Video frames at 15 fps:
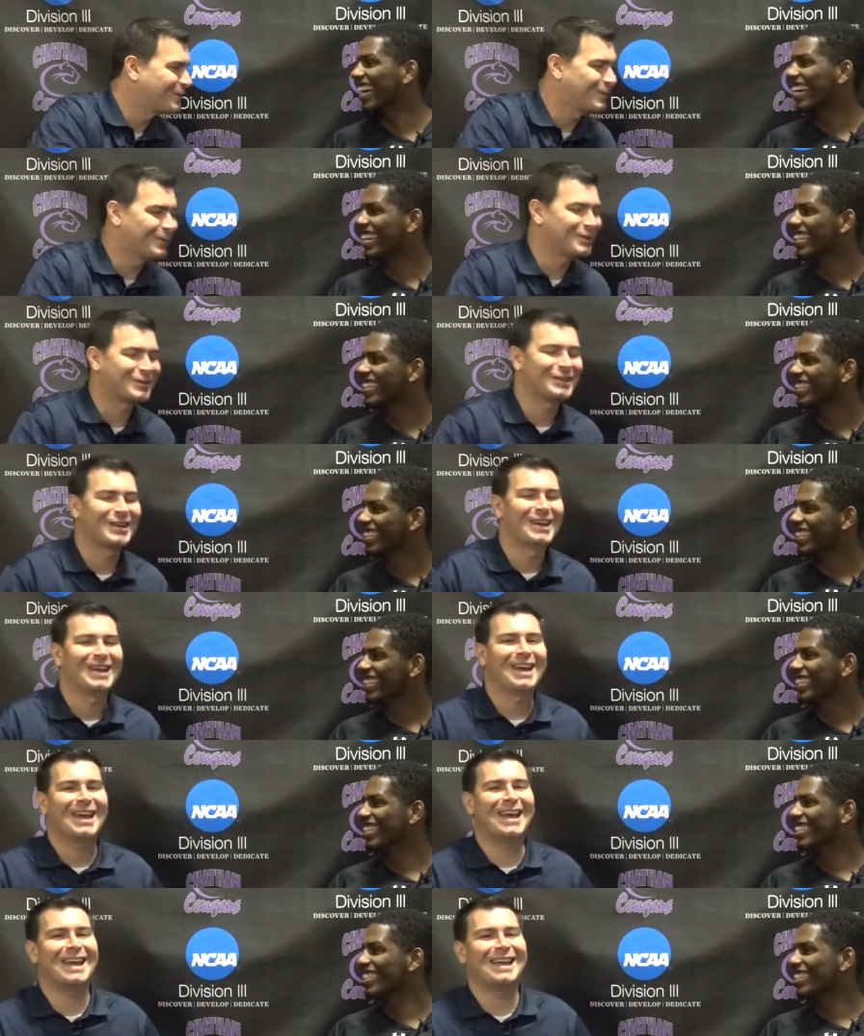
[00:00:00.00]
Speaker 1: course.
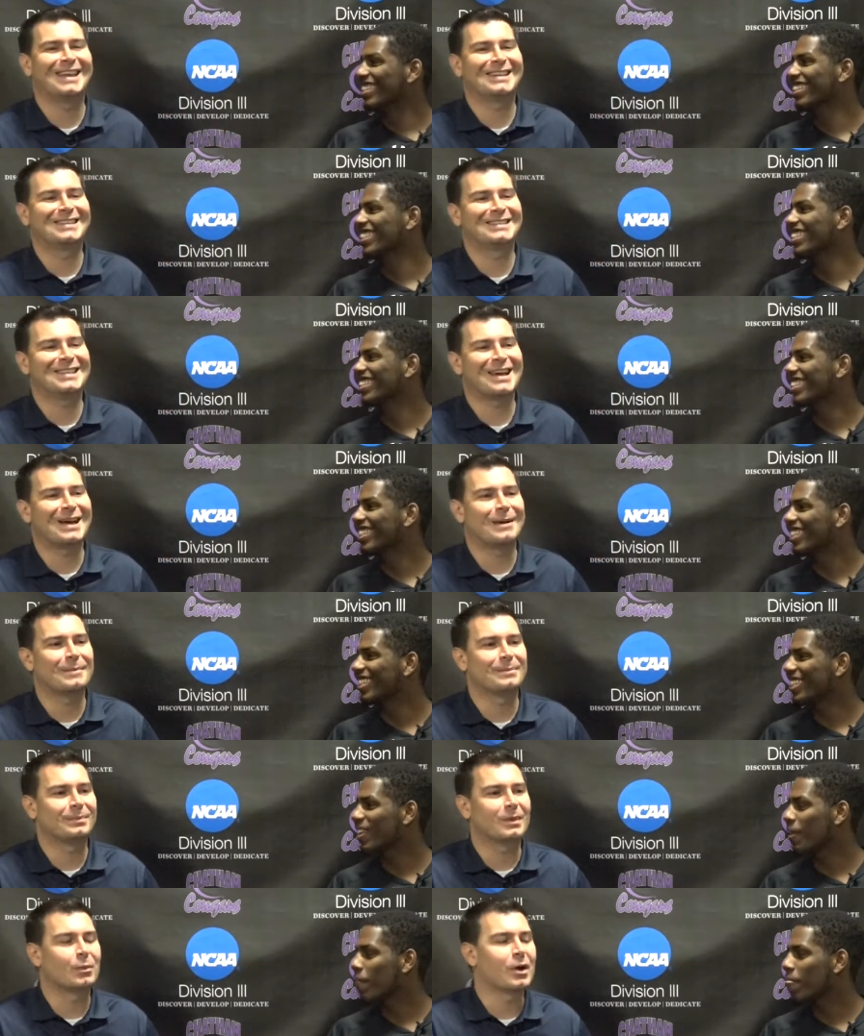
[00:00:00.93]
And um,
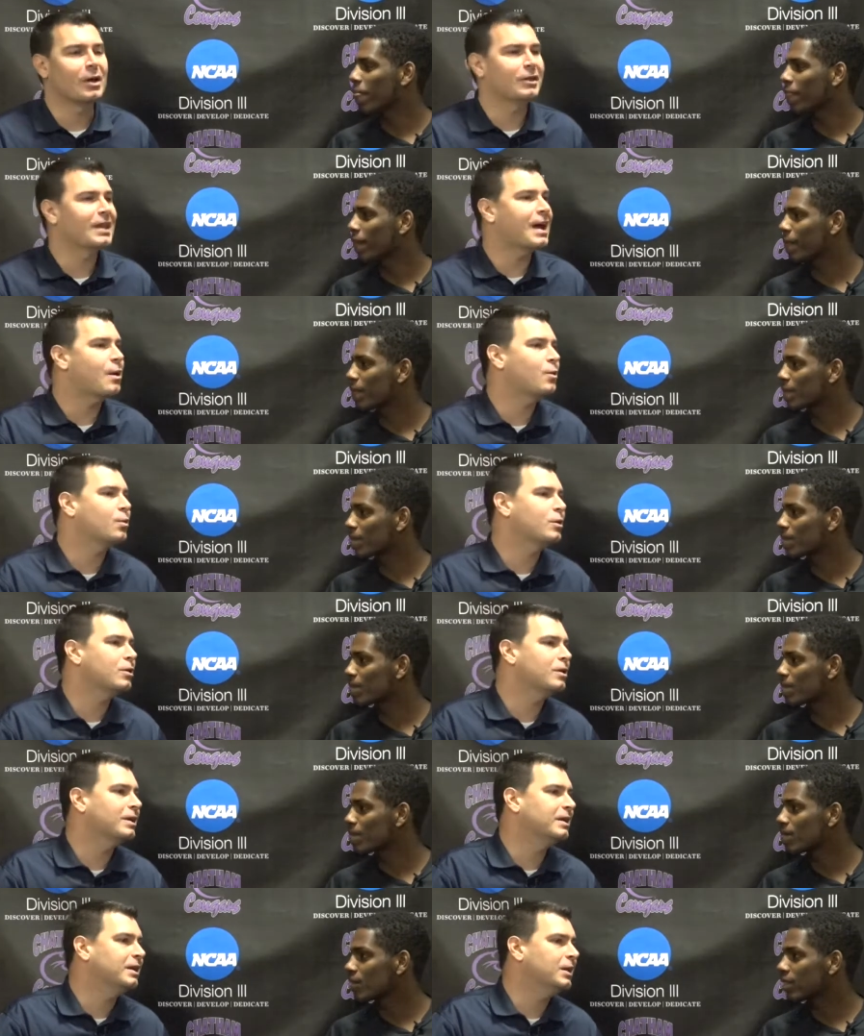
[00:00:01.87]
well, now we're
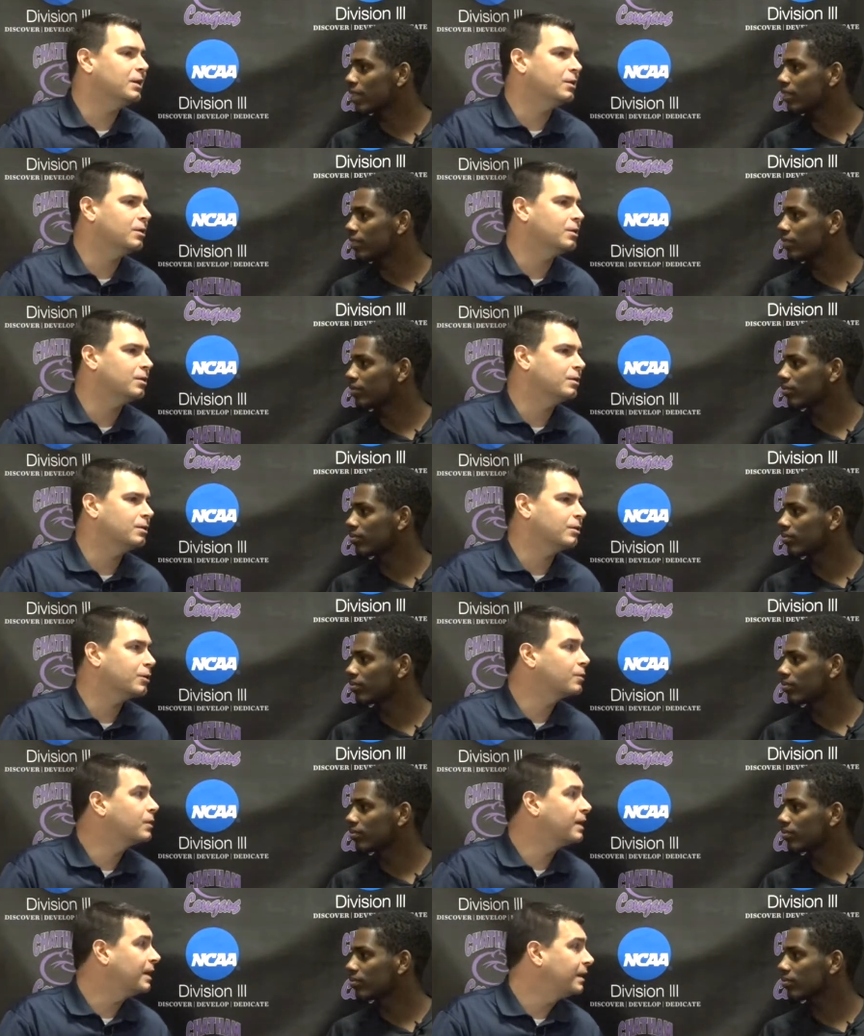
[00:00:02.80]
in year
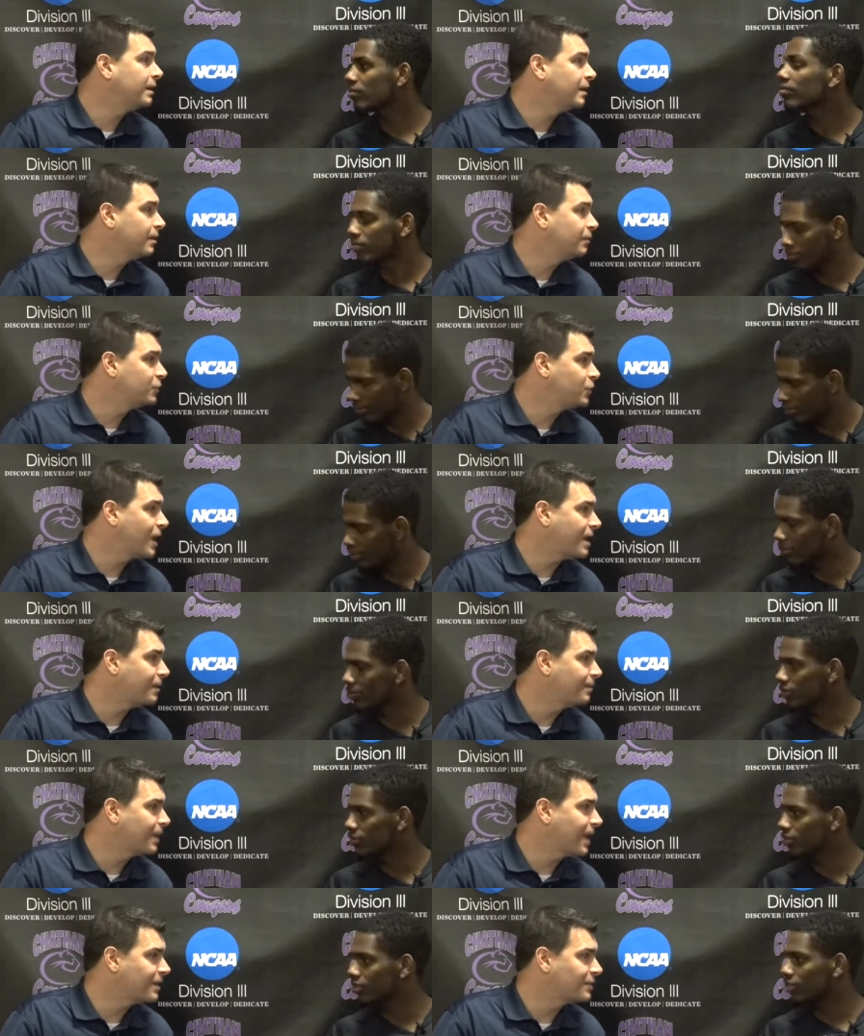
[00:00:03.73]
three of Chatham
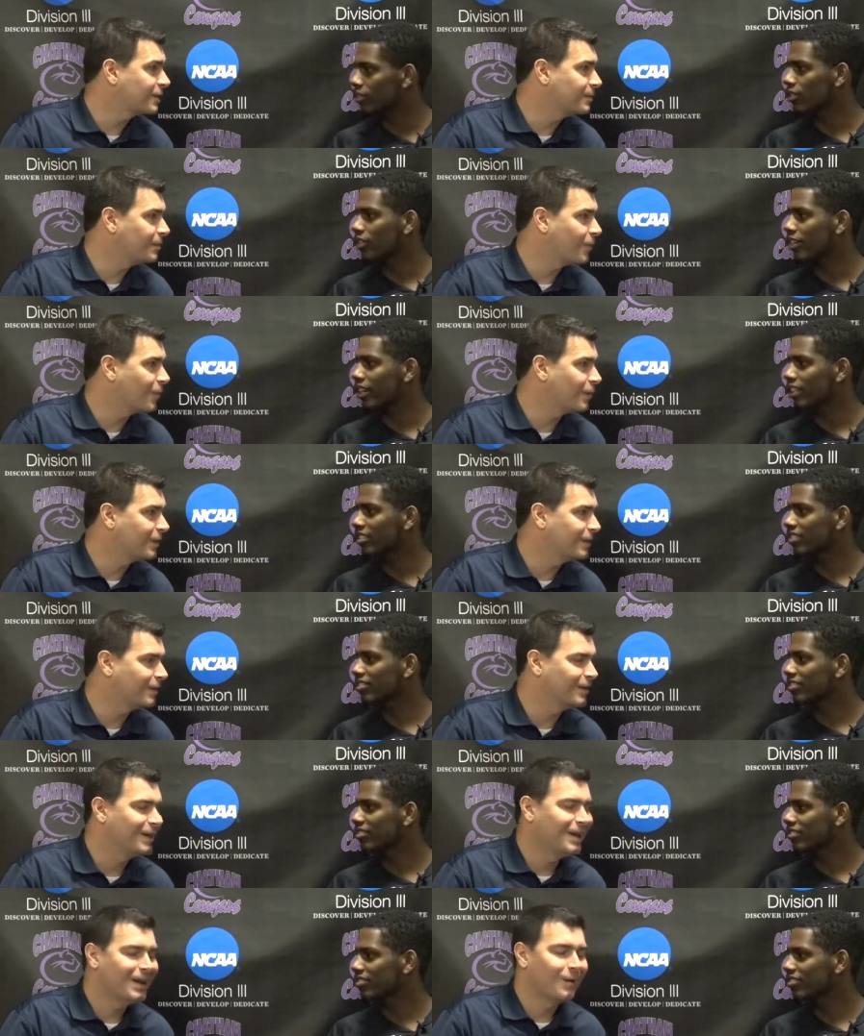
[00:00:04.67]
basketball Correct. here.
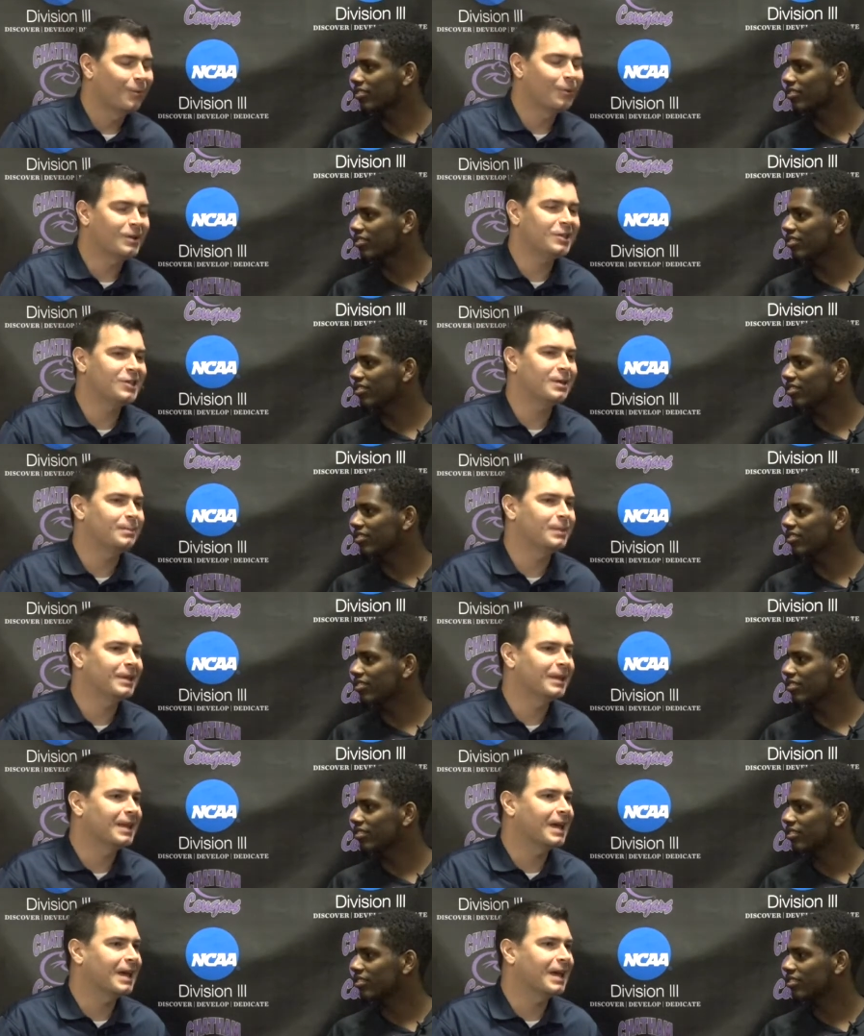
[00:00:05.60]
What's it been